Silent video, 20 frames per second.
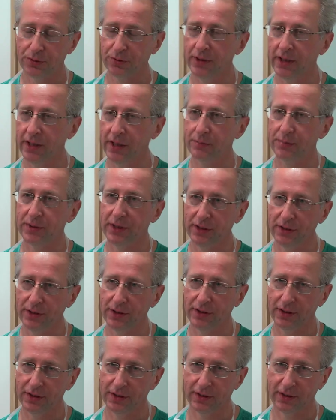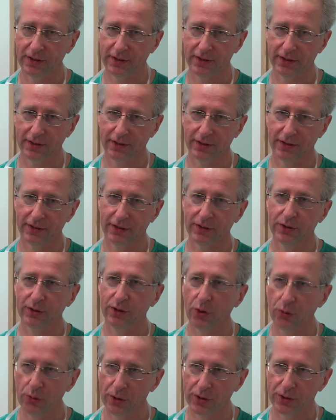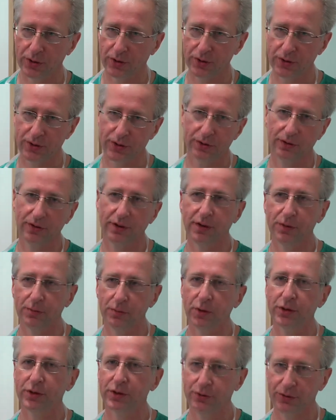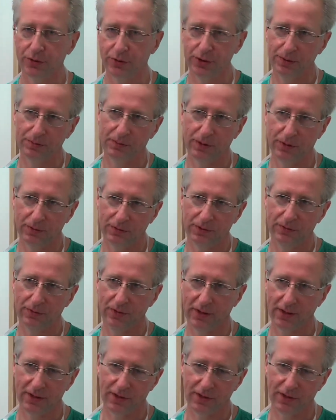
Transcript: it's really updating the knowledge concerning the modern treatment of the